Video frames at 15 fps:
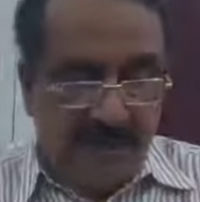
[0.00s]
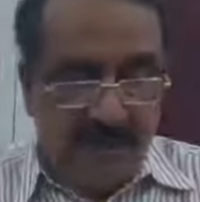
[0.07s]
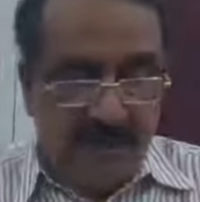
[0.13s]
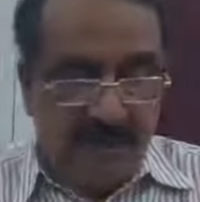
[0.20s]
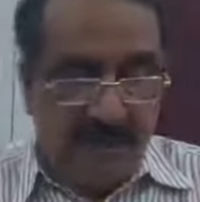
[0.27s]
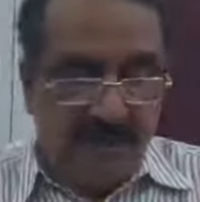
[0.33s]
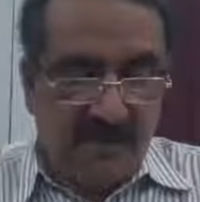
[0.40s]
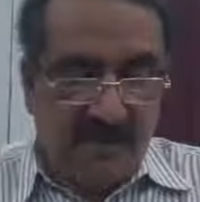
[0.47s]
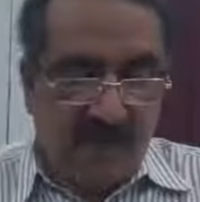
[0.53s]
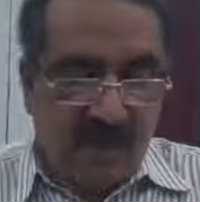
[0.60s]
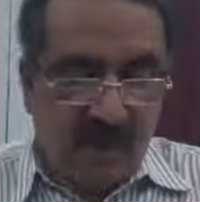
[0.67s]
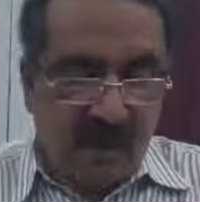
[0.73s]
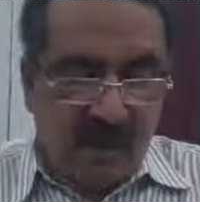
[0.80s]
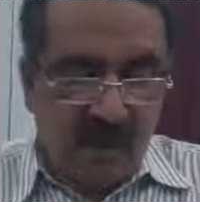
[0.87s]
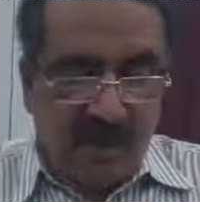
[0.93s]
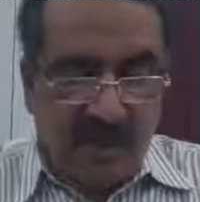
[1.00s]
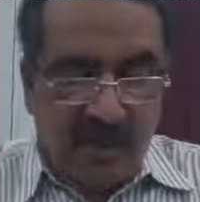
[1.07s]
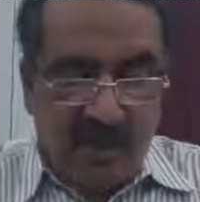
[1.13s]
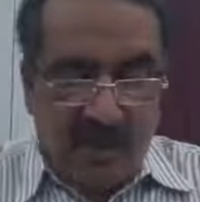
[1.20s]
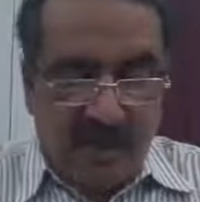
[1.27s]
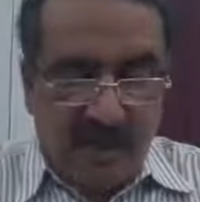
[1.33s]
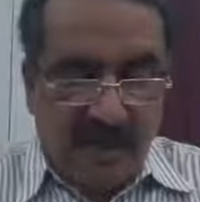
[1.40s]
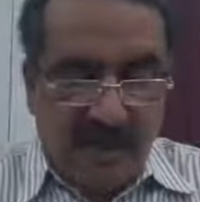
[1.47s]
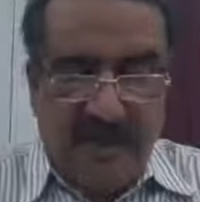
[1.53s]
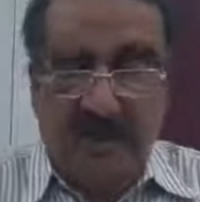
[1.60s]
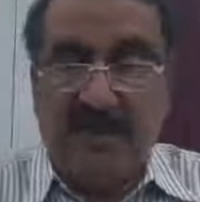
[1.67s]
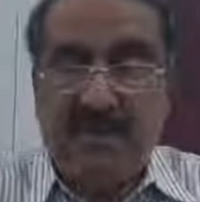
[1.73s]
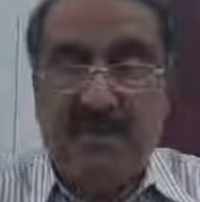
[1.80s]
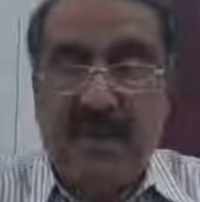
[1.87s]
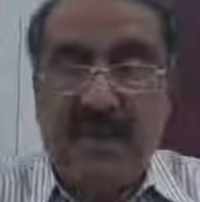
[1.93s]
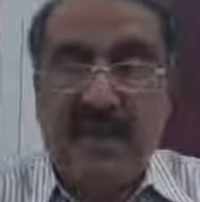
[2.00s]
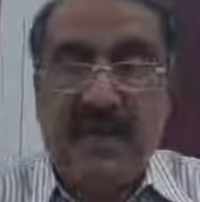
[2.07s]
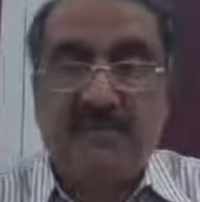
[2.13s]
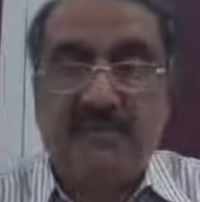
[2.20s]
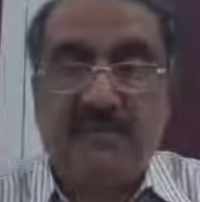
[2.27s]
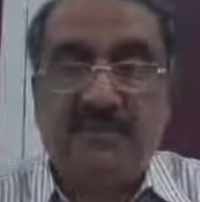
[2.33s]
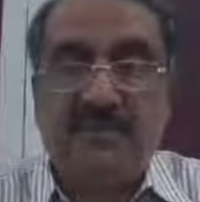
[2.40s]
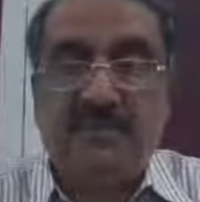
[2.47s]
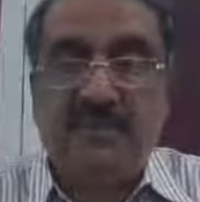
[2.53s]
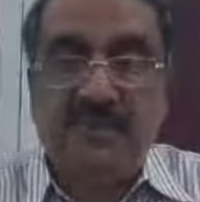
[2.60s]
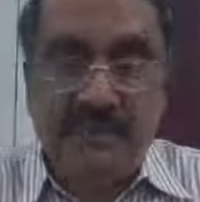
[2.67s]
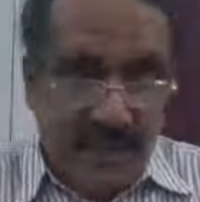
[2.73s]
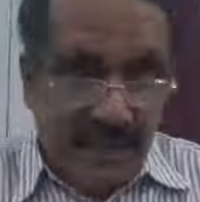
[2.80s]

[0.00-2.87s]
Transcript: This means audit allotment can be made up to